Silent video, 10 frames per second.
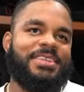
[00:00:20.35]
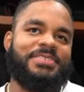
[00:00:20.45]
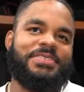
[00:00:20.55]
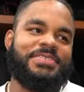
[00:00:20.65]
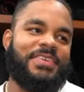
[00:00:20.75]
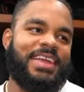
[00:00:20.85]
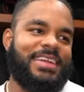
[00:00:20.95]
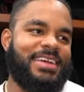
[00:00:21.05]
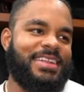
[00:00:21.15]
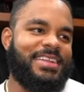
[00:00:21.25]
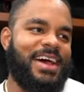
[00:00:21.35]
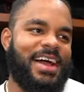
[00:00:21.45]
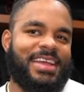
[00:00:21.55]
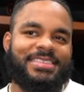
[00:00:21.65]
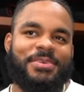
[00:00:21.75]
Man, it feels great. And uh, now
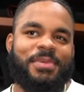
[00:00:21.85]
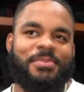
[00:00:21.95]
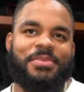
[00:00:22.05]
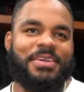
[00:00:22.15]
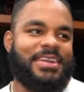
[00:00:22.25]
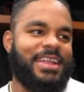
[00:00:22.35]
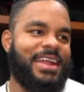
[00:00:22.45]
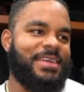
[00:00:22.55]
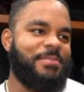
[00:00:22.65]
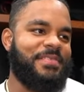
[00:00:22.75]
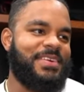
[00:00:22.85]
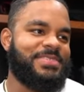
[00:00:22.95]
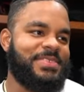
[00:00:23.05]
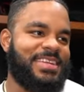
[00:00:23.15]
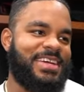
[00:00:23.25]
I can tell my brother that I hit my first one.